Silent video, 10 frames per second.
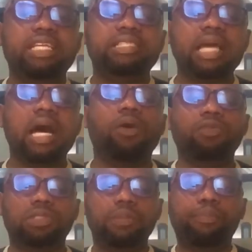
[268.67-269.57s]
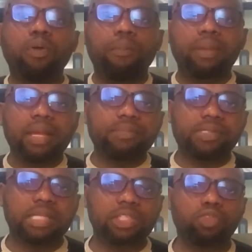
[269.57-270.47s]
list out the
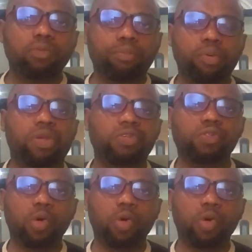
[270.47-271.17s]
problems that your book is